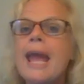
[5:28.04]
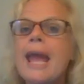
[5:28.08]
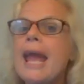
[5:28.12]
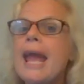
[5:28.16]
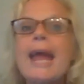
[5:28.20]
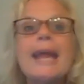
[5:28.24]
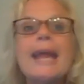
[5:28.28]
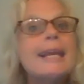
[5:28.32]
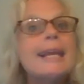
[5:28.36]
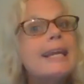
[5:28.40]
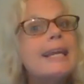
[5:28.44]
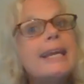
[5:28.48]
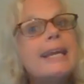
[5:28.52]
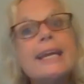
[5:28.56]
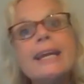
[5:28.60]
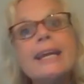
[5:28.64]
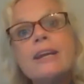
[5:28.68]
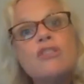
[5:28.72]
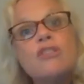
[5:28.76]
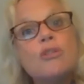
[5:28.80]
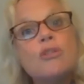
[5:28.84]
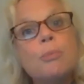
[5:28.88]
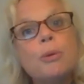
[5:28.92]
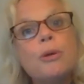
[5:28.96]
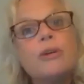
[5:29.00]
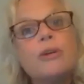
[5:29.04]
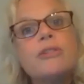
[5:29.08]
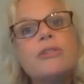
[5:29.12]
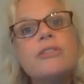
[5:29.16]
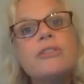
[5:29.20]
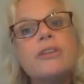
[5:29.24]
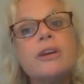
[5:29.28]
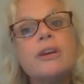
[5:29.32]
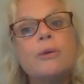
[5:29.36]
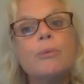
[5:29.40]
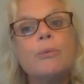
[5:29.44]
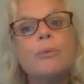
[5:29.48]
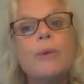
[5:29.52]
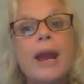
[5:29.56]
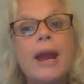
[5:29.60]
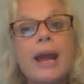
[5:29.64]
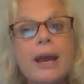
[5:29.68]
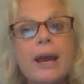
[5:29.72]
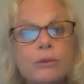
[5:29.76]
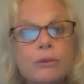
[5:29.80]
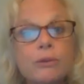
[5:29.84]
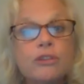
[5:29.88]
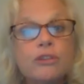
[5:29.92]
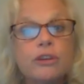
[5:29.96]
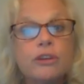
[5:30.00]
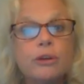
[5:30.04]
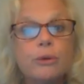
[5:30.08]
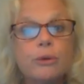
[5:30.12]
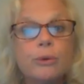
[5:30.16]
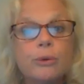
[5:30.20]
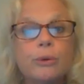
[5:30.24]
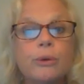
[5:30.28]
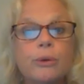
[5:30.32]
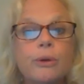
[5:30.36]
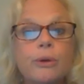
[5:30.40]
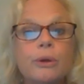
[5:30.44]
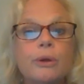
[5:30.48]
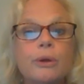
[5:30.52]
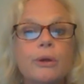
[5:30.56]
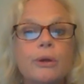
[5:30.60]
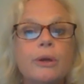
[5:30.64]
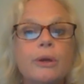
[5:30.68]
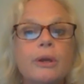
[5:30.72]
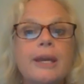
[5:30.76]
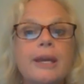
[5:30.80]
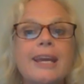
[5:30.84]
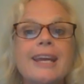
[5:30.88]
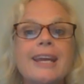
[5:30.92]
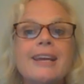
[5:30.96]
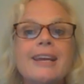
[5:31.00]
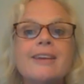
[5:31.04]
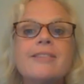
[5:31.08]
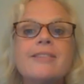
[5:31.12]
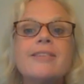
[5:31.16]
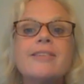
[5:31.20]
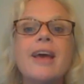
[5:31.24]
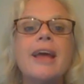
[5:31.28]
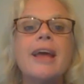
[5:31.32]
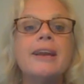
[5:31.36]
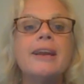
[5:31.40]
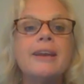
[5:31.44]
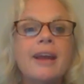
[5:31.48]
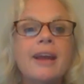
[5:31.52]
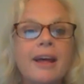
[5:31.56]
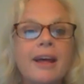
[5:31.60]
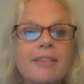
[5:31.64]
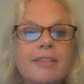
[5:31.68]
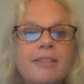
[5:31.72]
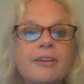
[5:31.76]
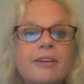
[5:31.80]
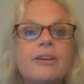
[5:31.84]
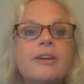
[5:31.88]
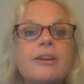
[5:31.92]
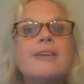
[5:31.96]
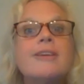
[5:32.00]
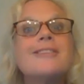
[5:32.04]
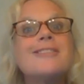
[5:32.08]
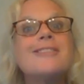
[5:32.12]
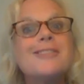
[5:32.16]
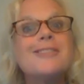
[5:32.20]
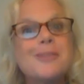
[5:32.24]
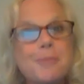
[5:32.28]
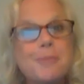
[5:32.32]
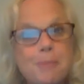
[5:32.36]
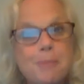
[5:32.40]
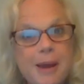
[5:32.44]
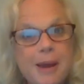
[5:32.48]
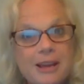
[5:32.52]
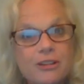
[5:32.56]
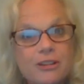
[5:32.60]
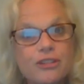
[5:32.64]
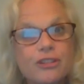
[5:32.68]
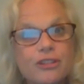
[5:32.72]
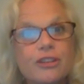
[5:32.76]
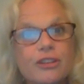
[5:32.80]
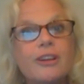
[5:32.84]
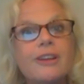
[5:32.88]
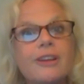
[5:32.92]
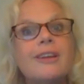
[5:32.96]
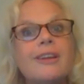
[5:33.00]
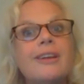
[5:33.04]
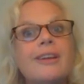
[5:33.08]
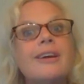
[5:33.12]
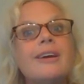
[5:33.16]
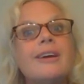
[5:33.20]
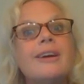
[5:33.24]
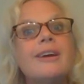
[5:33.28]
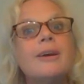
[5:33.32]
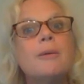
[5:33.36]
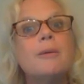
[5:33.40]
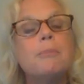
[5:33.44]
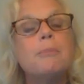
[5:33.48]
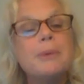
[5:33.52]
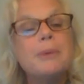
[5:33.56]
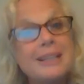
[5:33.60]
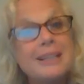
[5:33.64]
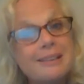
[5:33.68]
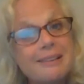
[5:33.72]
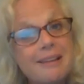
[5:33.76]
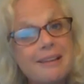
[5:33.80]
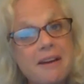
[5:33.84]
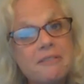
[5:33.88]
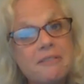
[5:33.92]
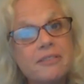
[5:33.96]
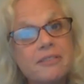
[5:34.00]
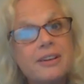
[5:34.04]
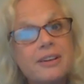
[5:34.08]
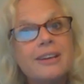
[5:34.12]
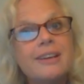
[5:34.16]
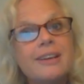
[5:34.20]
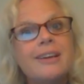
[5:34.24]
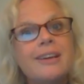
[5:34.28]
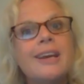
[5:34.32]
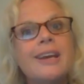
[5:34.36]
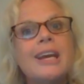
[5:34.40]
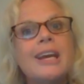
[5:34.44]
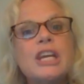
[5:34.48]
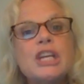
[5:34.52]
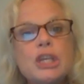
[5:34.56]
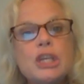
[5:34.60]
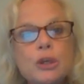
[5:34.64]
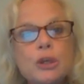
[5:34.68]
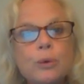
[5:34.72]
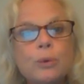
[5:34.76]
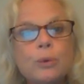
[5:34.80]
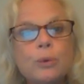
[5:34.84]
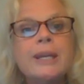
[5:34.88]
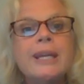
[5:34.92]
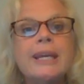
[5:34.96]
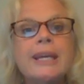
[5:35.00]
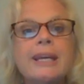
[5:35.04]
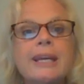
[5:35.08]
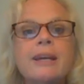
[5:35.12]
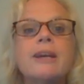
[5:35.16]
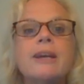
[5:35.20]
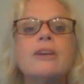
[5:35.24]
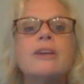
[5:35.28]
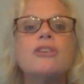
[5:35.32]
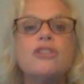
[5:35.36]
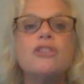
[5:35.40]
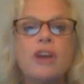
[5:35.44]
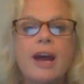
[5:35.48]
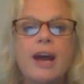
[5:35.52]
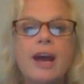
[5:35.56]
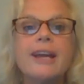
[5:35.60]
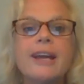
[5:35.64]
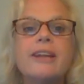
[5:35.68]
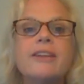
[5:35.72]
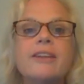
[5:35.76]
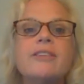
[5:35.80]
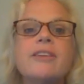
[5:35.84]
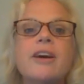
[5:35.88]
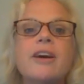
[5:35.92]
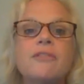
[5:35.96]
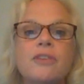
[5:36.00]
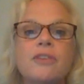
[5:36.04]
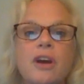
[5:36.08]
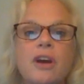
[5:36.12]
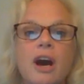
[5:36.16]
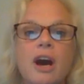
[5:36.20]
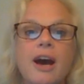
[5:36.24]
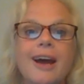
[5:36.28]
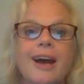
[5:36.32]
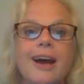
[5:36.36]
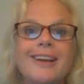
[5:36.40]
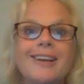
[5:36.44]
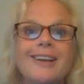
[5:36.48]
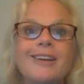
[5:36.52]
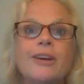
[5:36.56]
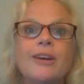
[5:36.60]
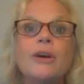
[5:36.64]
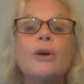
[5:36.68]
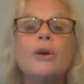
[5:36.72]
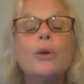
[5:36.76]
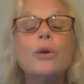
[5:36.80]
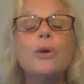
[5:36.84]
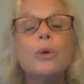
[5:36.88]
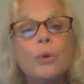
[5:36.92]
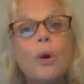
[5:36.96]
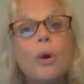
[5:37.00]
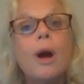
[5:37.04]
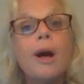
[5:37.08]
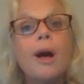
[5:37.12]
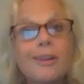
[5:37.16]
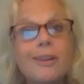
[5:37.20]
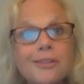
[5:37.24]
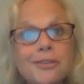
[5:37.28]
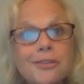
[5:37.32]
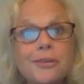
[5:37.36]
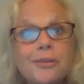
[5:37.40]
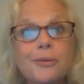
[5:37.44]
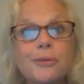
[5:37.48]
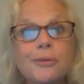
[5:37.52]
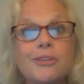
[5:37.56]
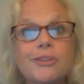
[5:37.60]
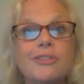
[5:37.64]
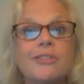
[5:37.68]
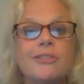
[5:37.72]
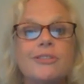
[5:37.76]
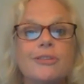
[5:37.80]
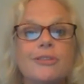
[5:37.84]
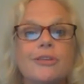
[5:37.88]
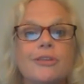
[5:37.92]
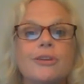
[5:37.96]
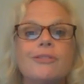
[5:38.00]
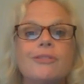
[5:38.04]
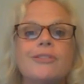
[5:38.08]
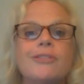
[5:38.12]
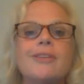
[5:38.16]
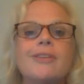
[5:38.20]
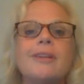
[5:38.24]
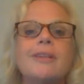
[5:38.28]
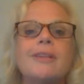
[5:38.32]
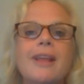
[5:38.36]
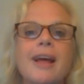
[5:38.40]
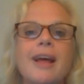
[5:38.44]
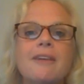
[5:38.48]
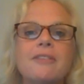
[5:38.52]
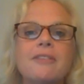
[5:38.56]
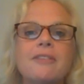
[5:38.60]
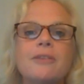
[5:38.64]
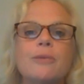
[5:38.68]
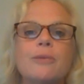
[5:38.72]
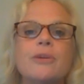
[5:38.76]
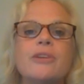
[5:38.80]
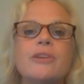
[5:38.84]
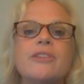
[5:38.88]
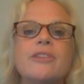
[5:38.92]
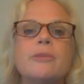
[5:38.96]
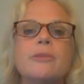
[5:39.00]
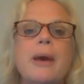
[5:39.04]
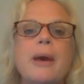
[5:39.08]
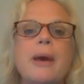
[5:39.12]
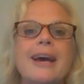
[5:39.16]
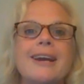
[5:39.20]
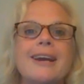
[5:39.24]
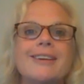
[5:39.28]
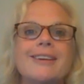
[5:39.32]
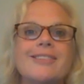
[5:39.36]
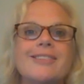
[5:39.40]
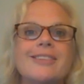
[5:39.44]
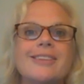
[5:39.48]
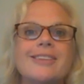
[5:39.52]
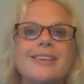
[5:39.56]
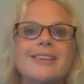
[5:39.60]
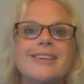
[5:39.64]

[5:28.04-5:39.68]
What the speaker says: And each person around you is another special, beloved, unique child of God who also deserves love and respect.